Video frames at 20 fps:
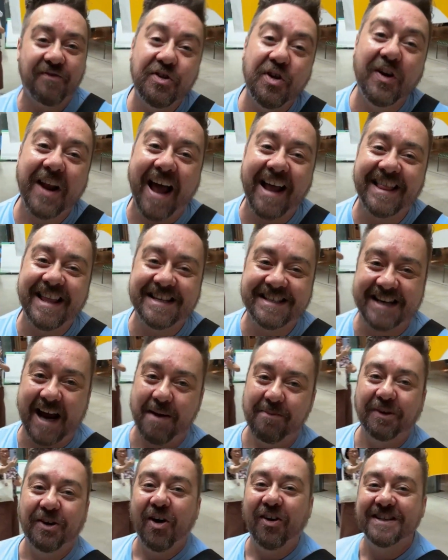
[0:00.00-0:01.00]
And if you like
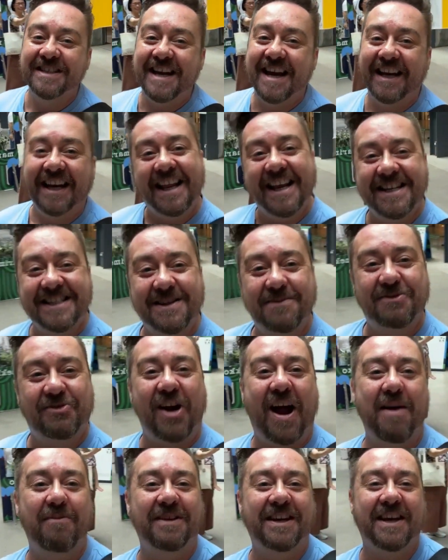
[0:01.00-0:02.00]
this type of content, click
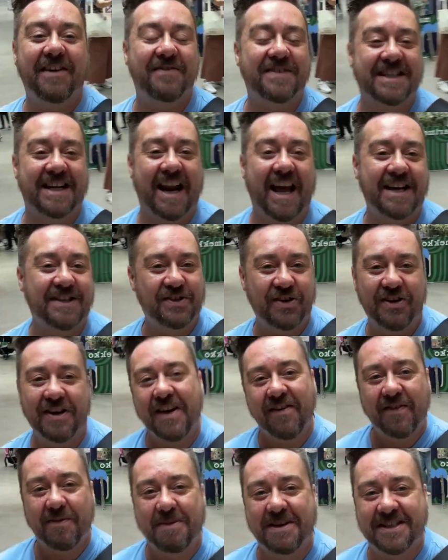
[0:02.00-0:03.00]
subscribe and give it a like
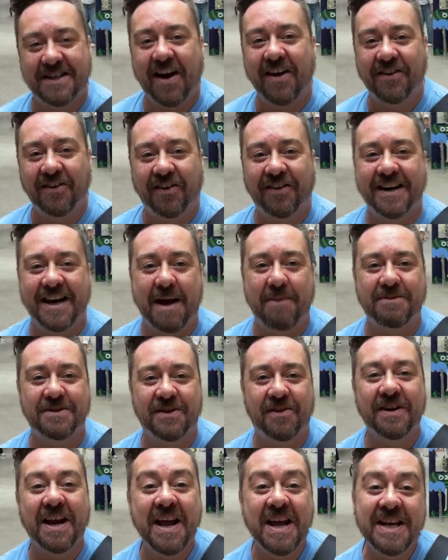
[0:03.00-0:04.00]
so you never miss out on an
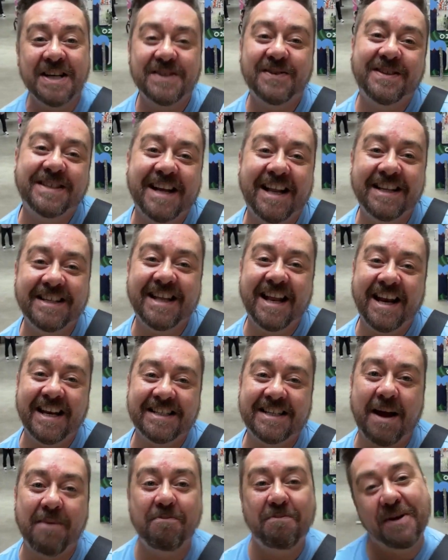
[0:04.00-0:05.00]
episode. So until
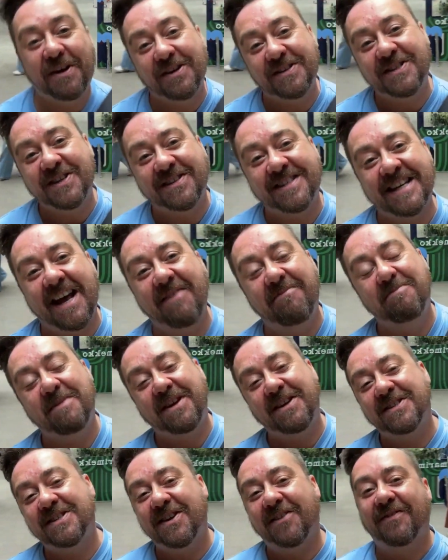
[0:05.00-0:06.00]
the next time, be good to
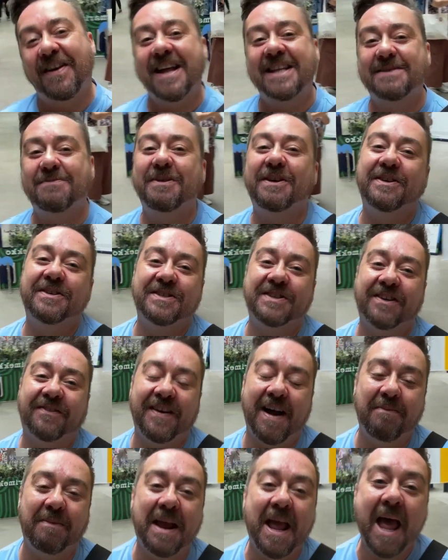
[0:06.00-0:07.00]
yourself, be good to your friends, be good
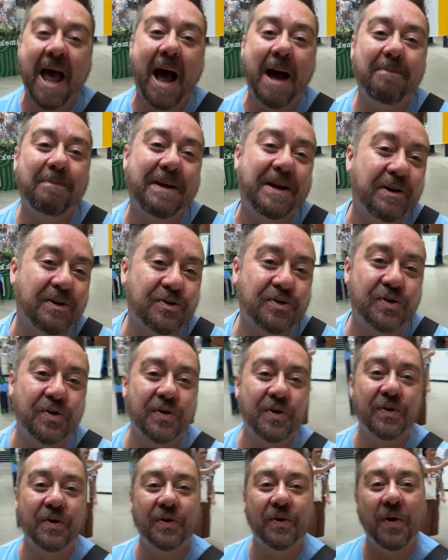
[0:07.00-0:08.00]
to your family, and be your
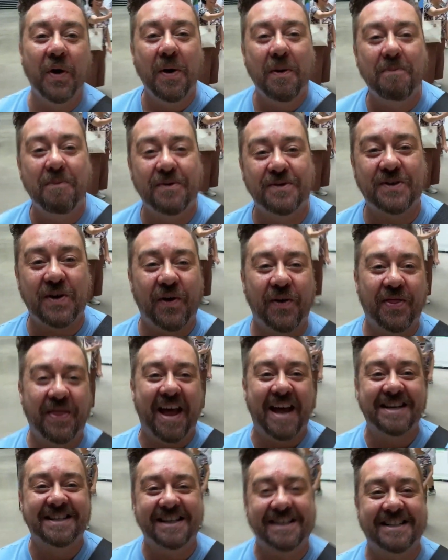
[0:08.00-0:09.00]
true, most
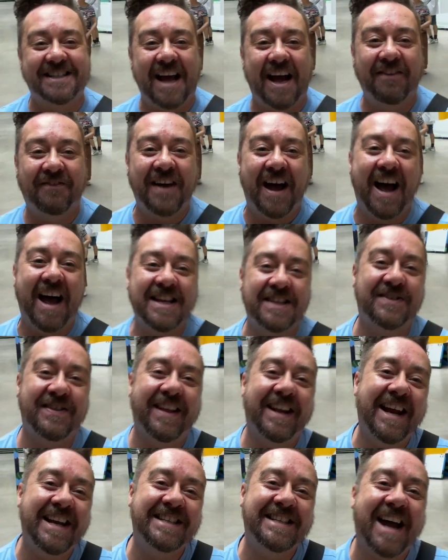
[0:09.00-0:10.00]
authentic self.
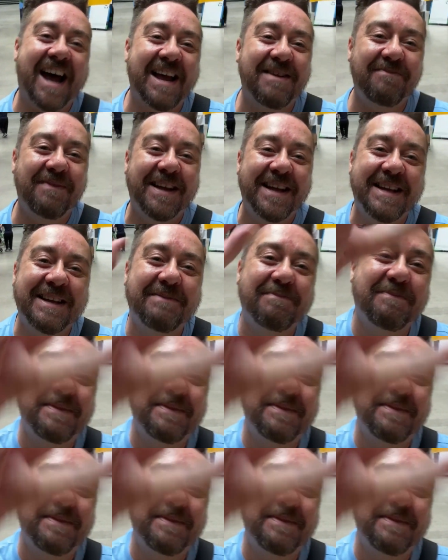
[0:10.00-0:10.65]
For the next time,